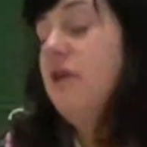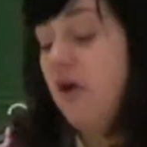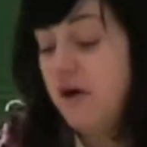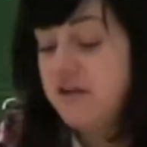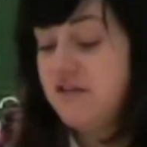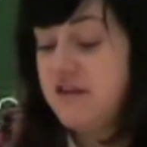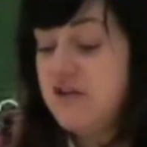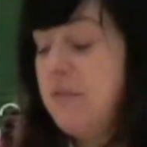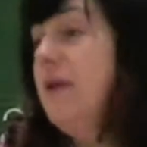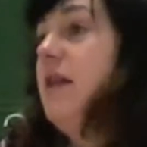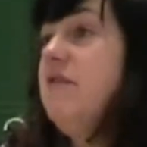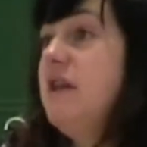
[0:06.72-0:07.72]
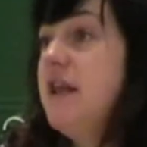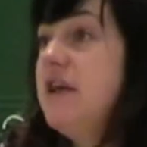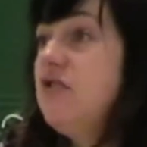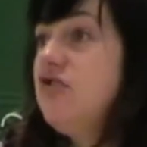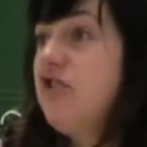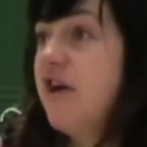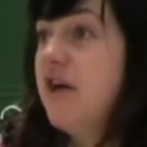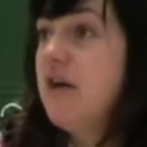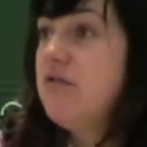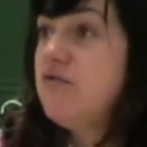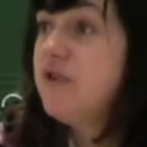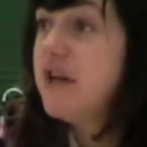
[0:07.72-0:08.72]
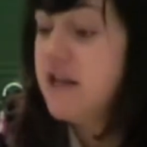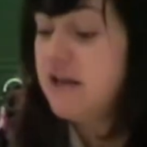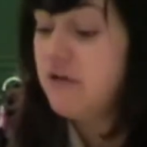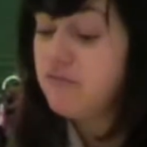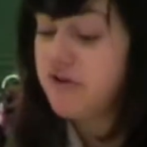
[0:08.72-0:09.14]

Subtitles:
The Guide to Independent Living in Lincolnshire is really